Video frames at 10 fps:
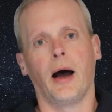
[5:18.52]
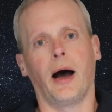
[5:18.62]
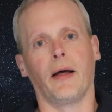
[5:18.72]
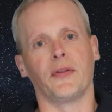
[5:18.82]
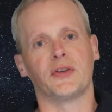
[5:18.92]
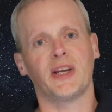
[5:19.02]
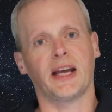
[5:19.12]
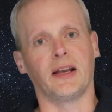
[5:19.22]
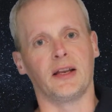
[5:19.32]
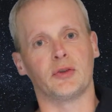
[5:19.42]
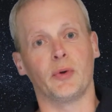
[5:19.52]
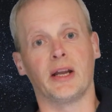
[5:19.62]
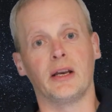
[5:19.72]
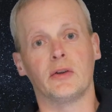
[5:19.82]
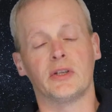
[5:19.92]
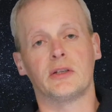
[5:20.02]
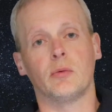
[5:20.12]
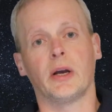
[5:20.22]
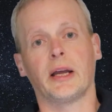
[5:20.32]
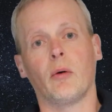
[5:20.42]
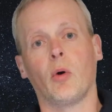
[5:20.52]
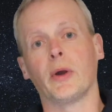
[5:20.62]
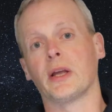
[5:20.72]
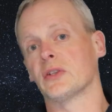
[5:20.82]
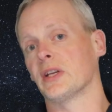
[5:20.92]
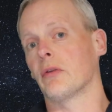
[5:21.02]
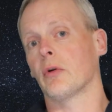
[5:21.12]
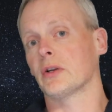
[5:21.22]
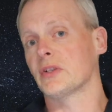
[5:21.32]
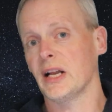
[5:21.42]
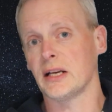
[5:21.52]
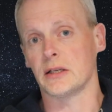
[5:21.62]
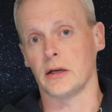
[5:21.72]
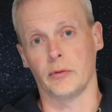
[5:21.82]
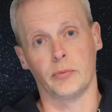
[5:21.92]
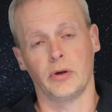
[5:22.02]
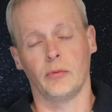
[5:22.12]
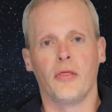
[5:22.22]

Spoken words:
and the second is we can use it to work out what we can see through our telescope.